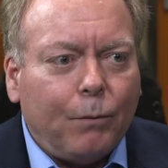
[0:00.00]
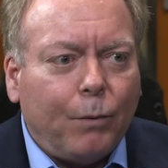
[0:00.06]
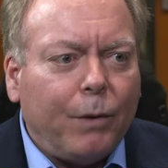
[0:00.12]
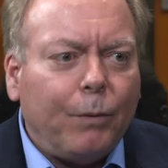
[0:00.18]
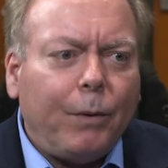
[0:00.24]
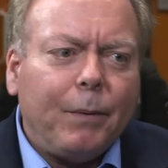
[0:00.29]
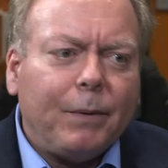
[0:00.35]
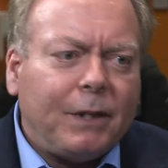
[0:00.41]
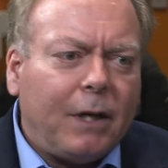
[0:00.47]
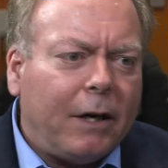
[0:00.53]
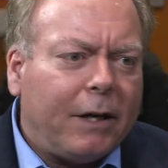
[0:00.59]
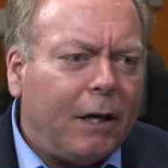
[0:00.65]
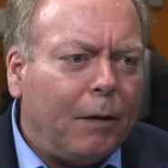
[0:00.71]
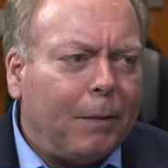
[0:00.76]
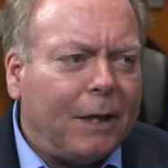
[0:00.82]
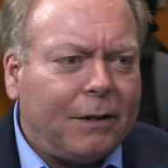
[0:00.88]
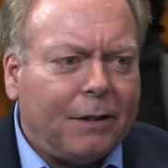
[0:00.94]
When we were
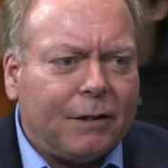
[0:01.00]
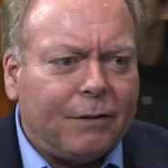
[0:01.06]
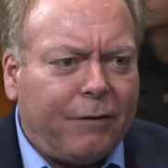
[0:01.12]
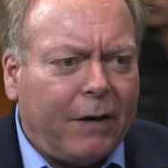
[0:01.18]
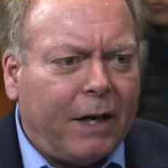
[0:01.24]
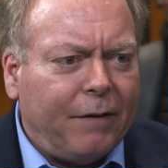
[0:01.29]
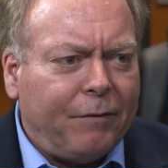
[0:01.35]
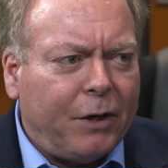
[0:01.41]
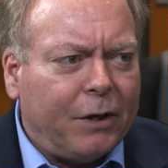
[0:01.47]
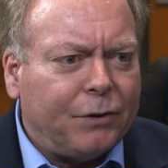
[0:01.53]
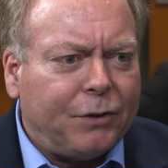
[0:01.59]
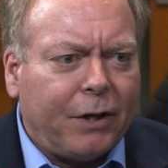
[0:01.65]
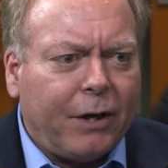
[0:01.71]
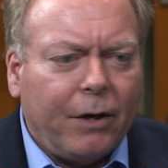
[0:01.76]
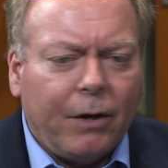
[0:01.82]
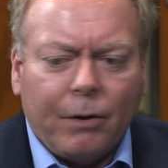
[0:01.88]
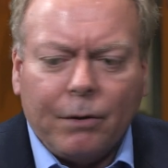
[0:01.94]
talking about this 5 years
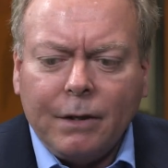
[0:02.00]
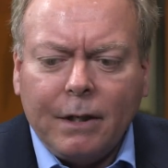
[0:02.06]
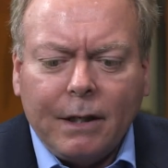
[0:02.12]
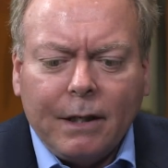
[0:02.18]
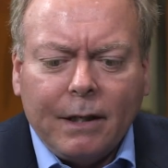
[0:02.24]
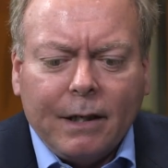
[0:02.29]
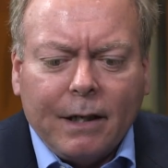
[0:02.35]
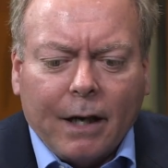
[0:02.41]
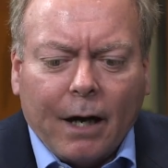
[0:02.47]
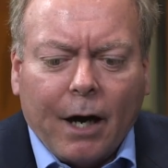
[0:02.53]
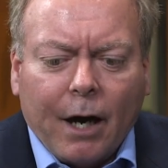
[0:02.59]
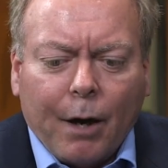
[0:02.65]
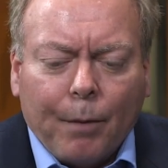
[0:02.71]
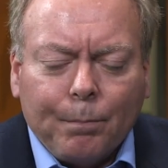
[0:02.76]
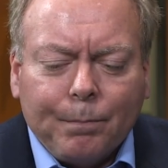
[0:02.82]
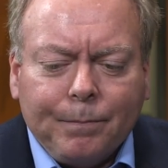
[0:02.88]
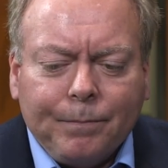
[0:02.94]
ago,
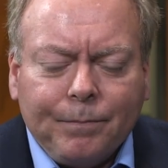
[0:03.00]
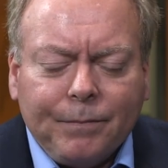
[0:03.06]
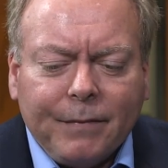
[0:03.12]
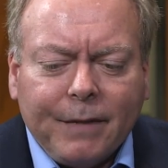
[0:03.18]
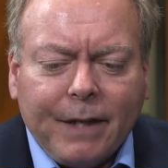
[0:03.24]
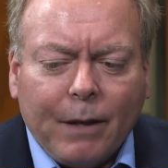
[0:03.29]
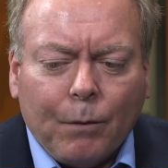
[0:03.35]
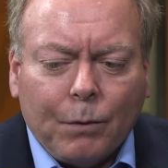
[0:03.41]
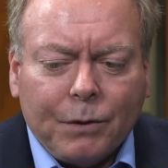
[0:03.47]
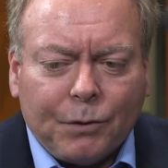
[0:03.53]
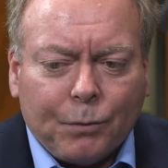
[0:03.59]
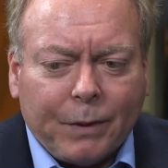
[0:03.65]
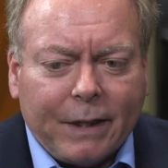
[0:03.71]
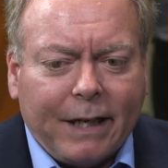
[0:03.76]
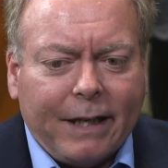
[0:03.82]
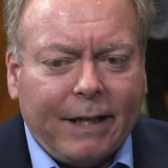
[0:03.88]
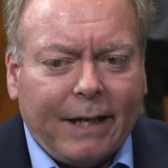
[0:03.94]
it was
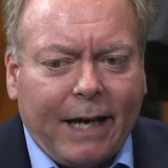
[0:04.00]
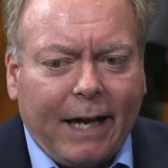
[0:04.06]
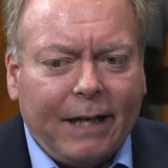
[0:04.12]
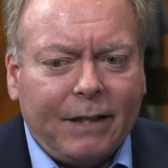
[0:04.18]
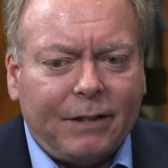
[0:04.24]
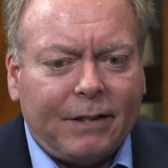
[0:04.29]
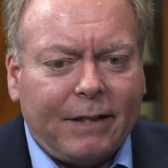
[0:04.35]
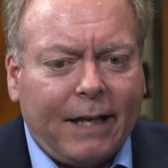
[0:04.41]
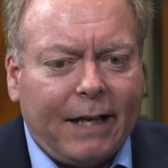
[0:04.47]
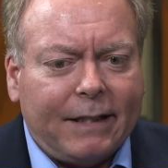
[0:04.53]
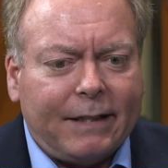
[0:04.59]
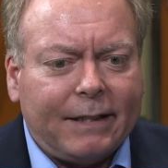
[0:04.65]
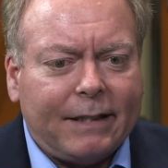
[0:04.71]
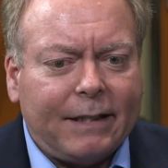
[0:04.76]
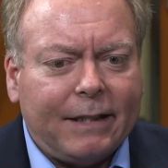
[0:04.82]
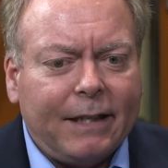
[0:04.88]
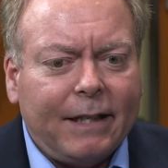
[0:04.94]
really the case
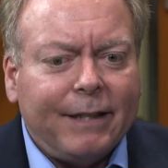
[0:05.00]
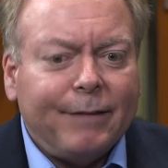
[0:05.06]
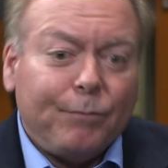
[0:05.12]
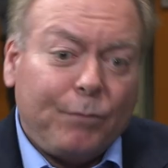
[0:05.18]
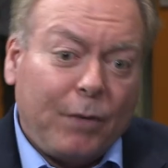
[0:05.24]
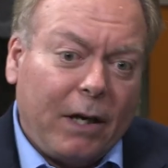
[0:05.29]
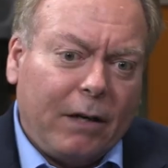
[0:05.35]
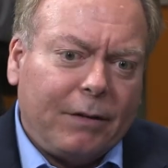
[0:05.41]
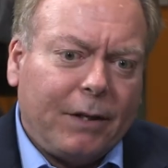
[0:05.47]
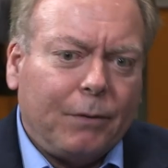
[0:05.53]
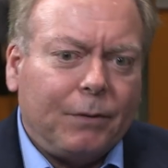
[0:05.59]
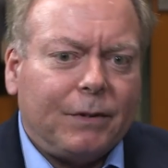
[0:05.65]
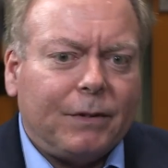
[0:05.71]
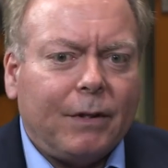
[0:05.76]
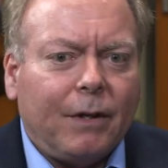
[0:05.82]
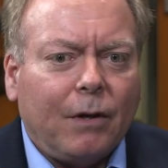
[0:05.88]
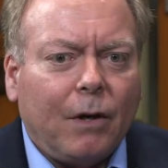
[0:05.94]
that, well, there
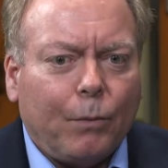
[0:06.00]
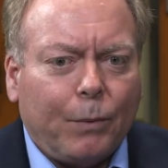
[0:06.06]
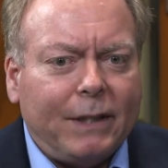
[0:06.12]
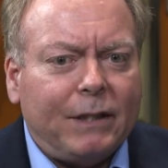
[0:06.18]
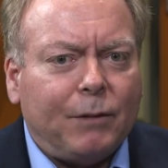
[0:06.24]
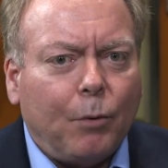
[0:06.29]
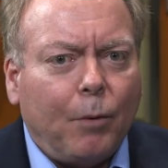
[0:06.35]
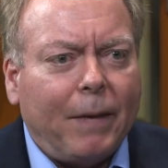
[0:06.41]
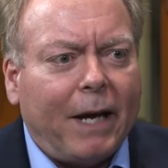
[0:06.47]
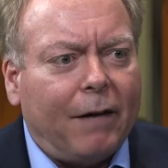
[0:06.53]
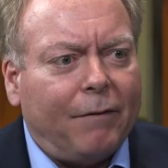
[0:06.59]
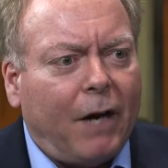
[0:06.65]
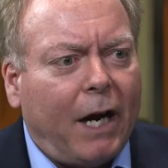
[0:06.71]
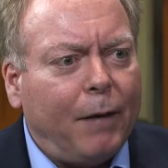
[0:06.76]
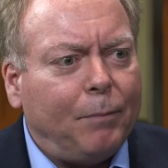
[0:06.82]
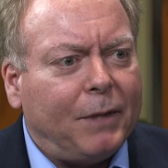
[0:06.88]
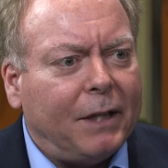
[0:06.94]
was a reasonable amount of
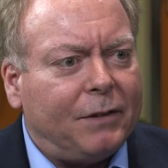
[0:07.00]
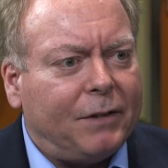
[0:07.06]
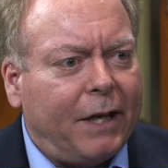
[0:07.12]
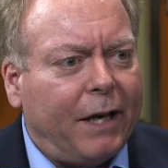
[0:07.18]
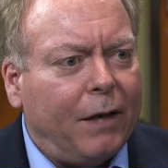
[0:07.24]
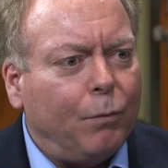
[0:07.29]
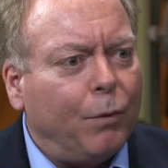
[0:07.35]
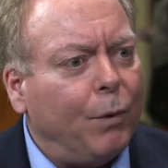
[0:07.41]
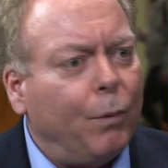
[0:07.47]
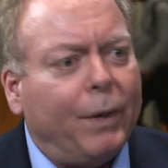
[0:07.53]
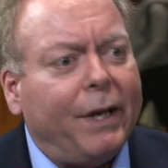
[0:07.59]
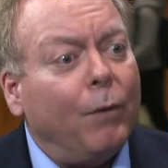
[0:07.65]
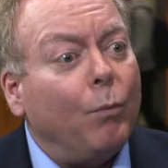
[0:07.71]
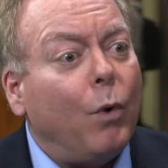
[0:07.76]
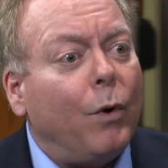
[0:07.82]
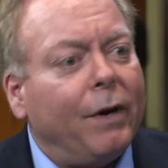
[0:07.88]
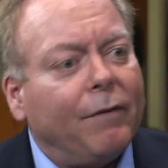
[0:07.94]
hype that said, well, we
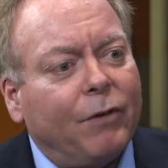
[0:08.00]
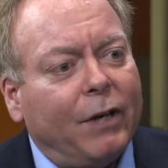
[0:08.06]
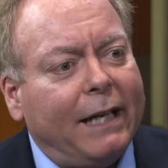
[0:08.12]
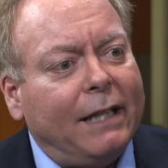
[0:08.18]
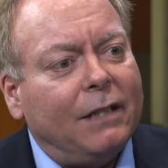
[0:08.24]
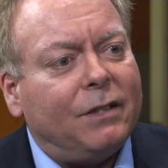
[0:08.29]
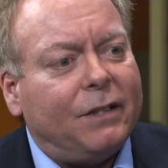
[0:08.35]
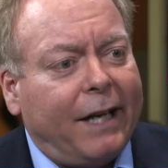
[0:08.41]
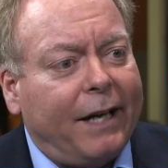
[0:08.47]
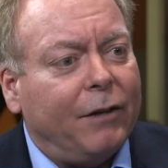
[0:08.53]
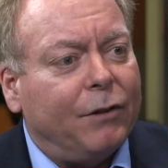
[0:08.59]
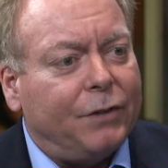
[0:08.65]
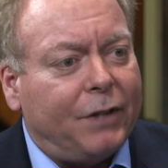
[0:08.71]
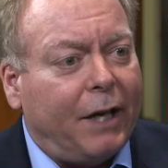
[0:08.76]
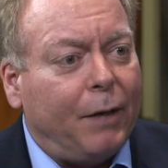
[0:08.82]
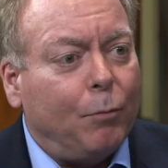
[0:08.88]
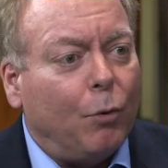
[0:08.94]
won't ever need
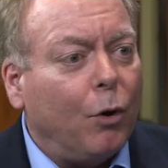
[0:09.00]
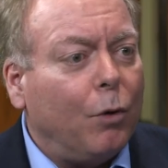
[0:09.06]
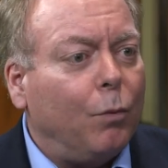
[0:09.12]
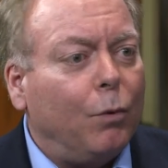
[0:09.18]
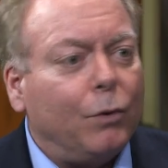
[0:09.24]
standards anymore.